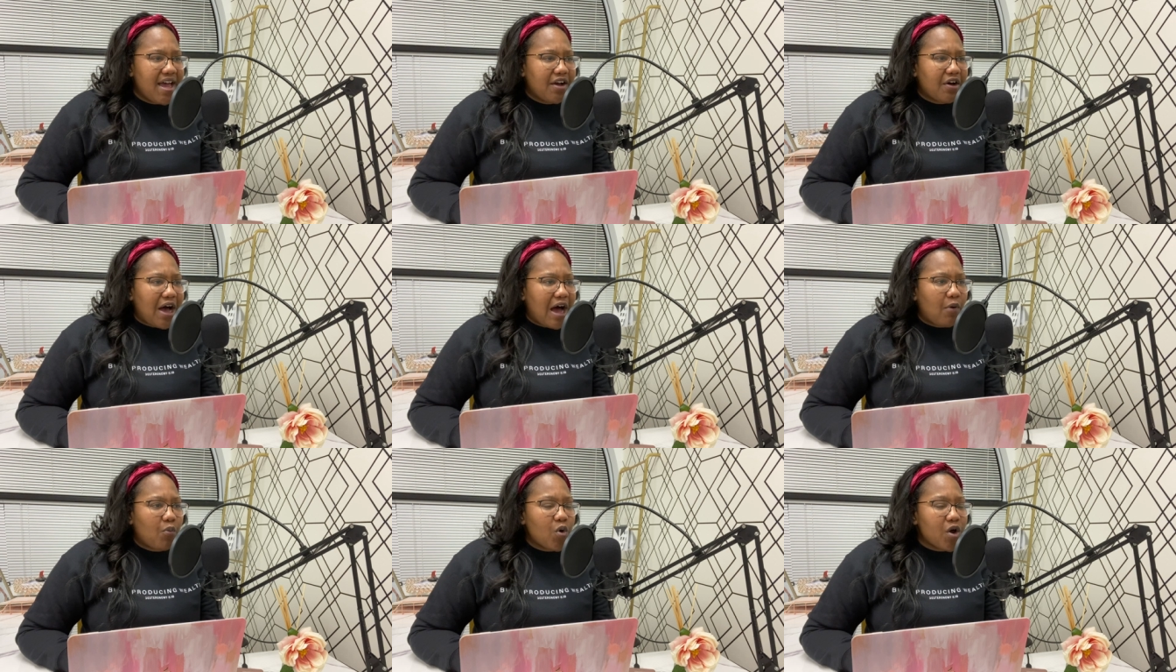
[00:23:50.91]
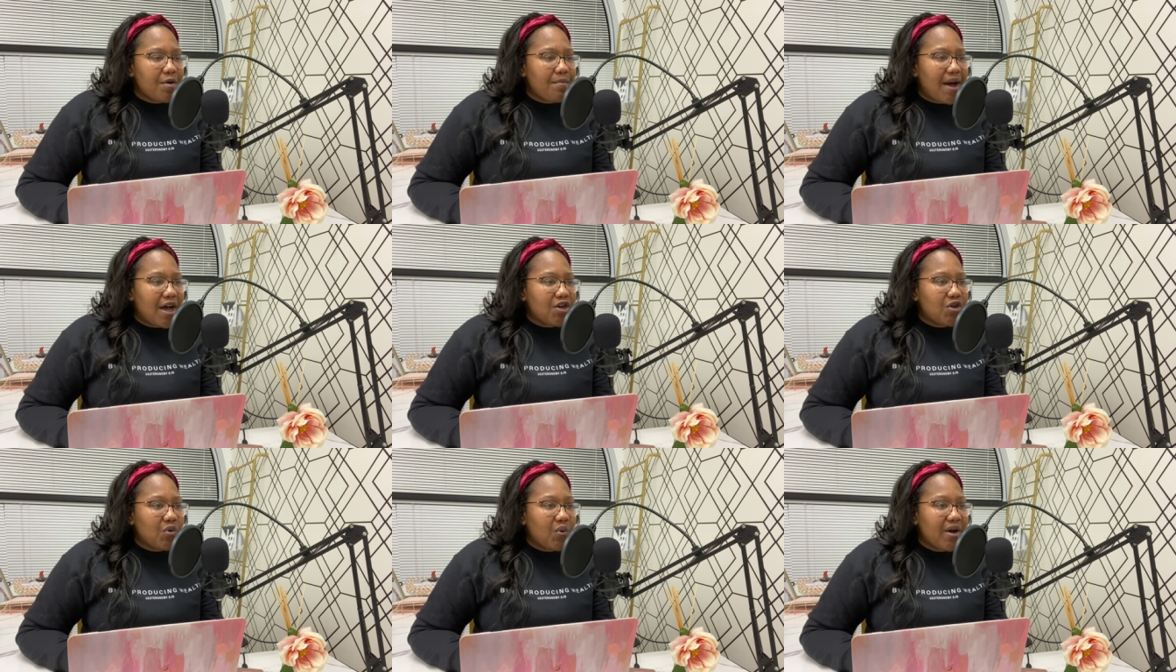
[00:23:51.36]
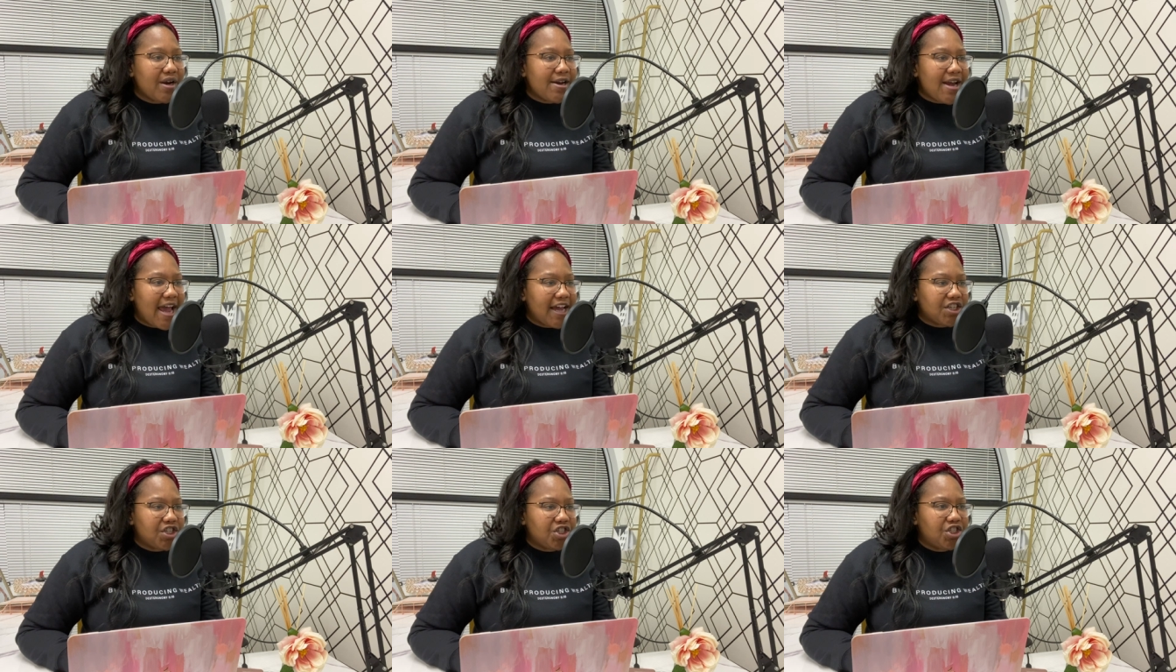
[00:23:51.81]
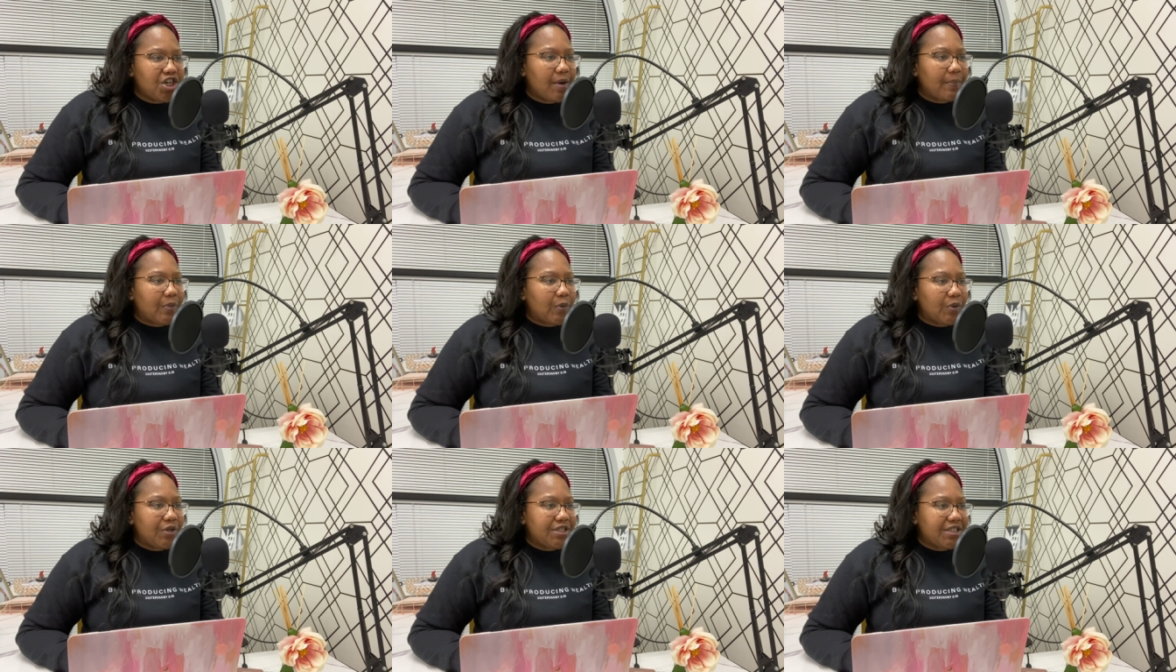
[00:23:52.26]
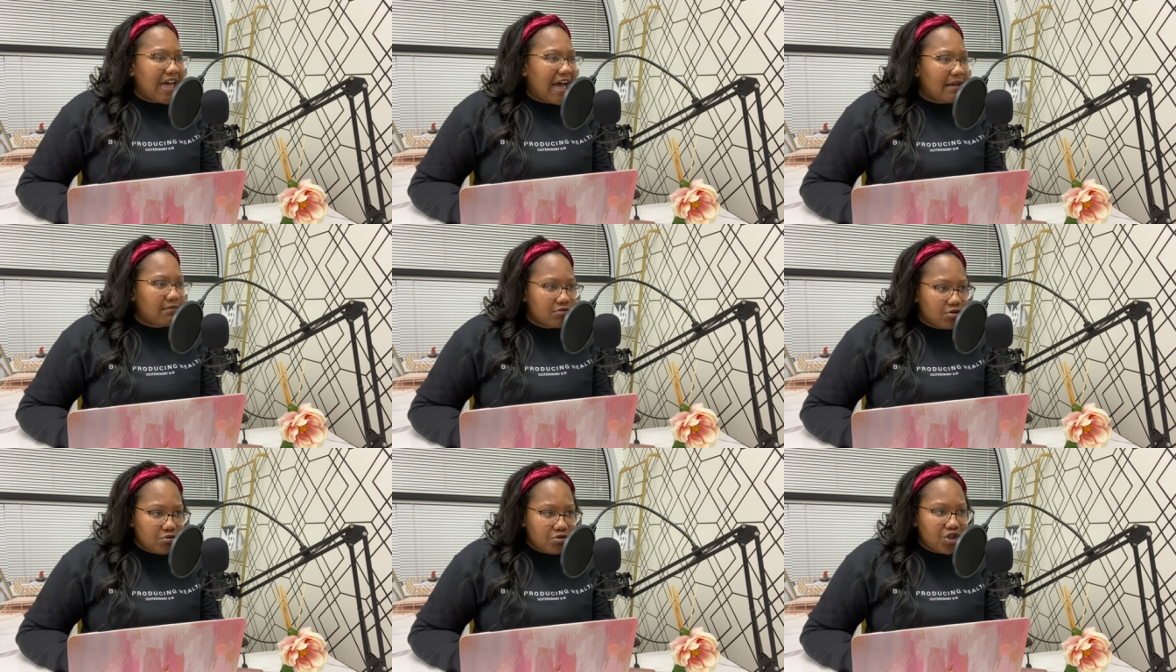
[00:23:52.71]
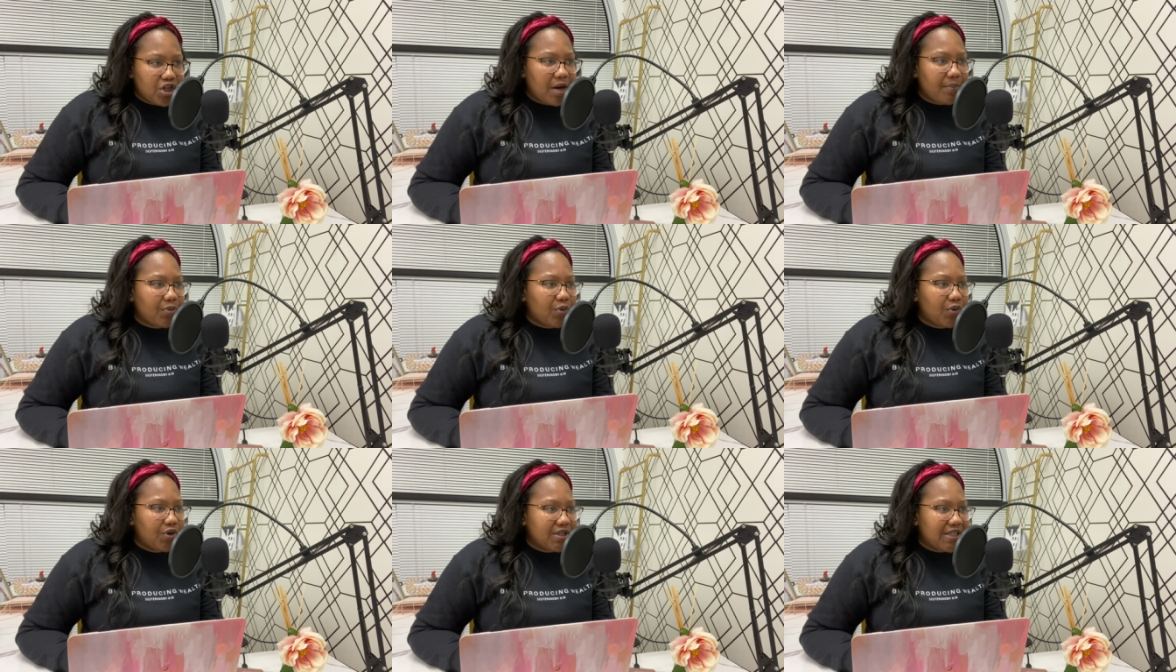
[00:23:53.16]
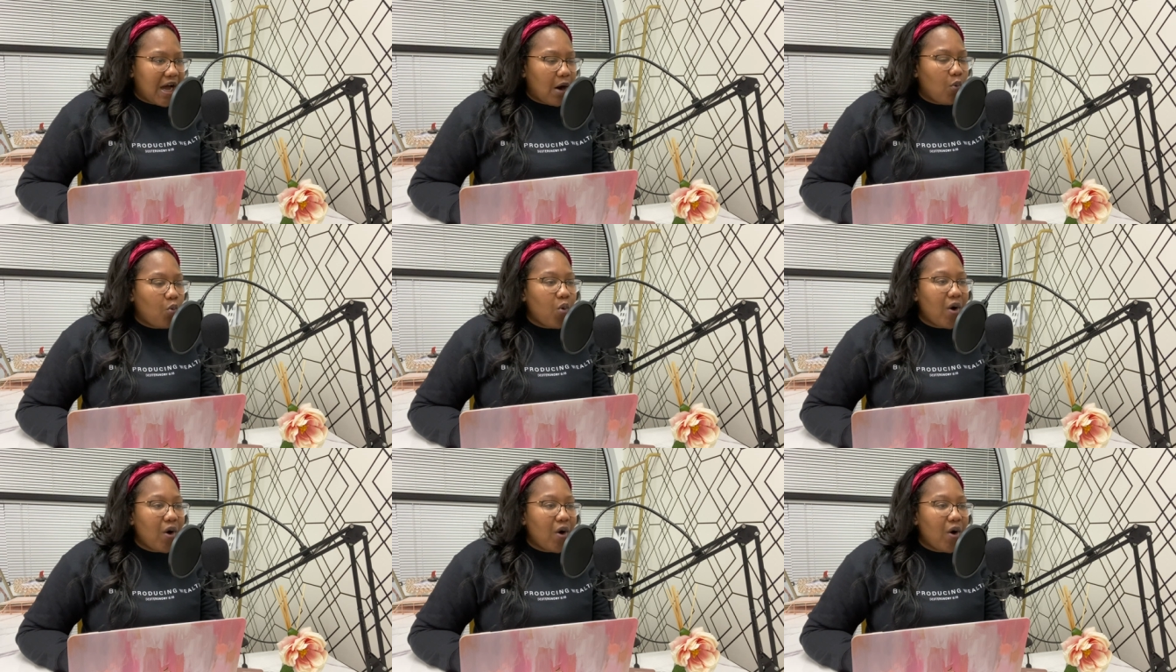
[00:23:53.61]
"God, what am I doing next?" Jump 3 times, you jump 3 times.